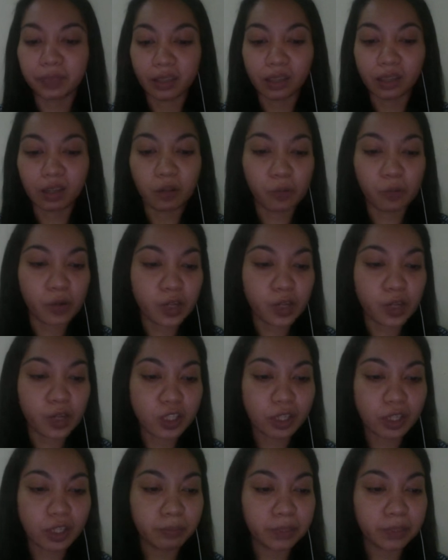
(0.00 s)
a
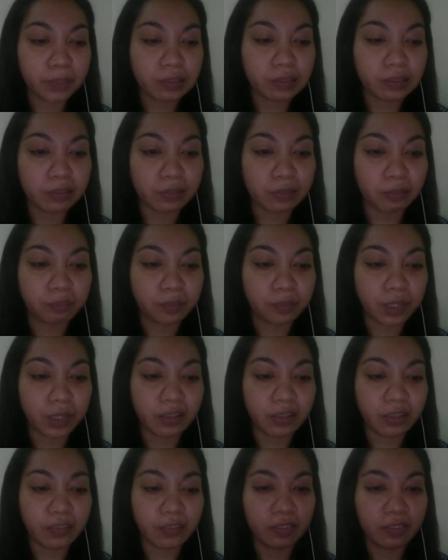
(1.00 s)
workshop that
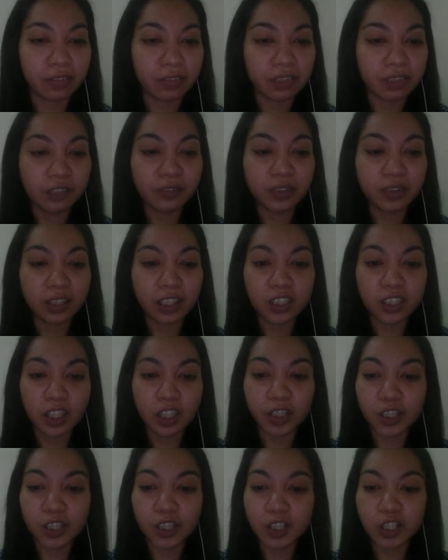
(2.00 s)
even the
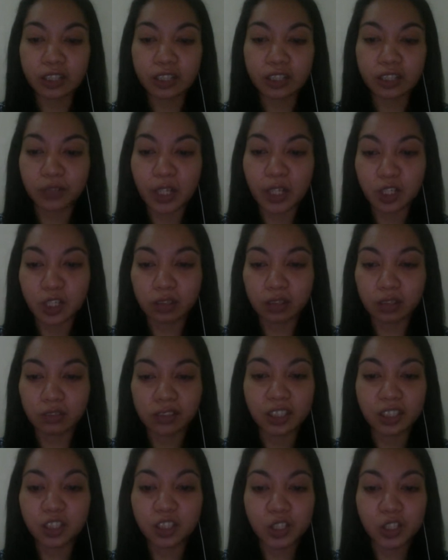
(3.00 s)
younger generation,
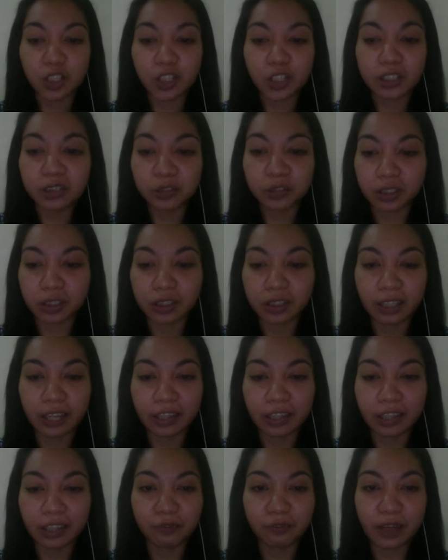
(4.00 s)
these are children
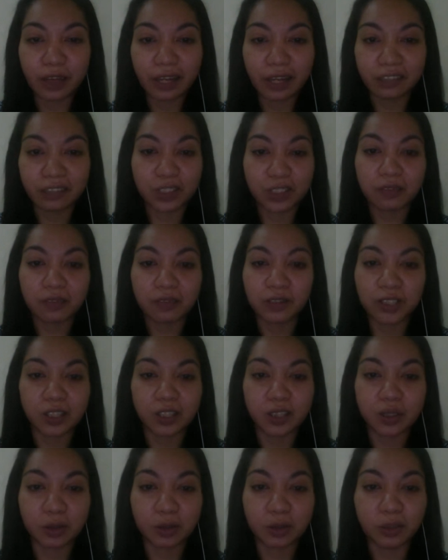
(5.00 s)
like 5, 7
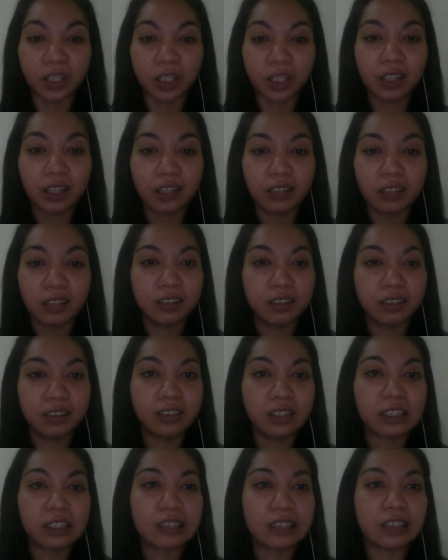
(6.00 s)
years old,
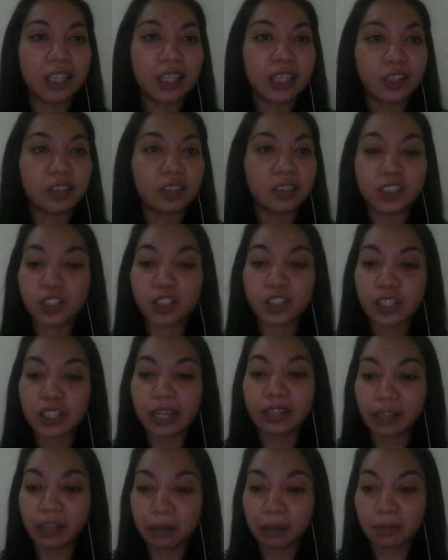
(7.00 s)
that they could
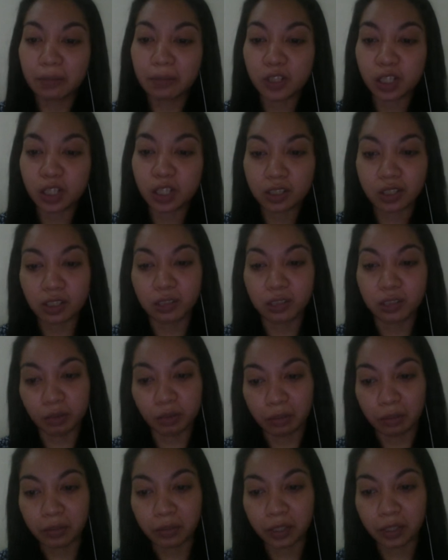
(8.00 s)
understand climate change and
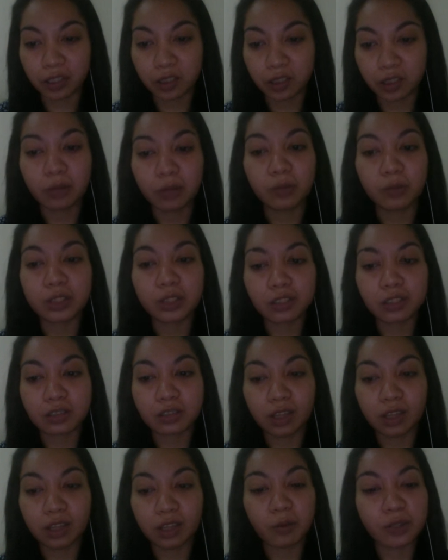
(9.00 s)
REDD+. So it
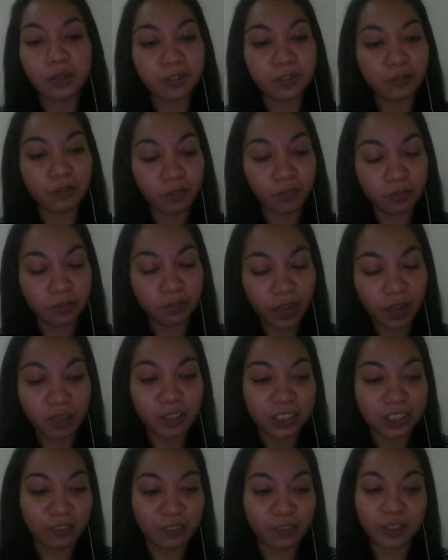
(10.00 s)
was a
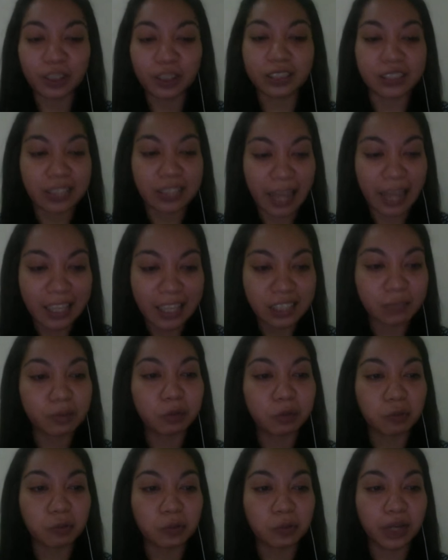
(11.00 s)
very difficult task,
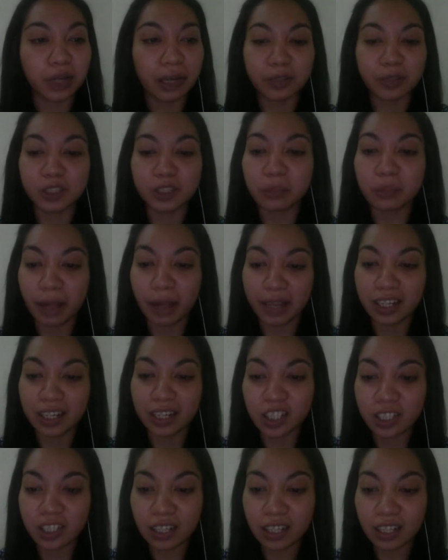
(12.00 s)
but we were able to
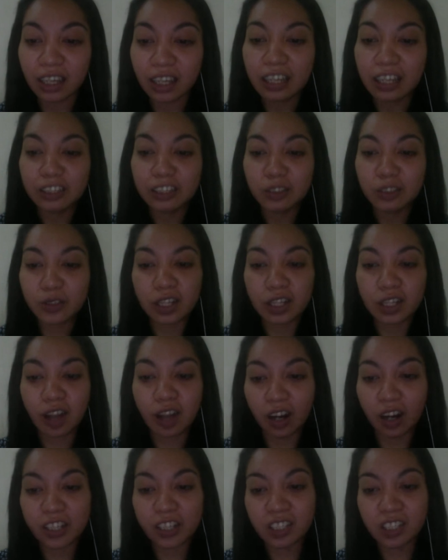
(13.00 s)
manage it using
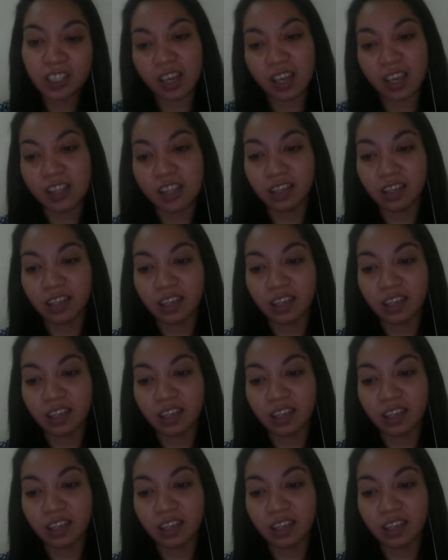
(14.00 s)
arts and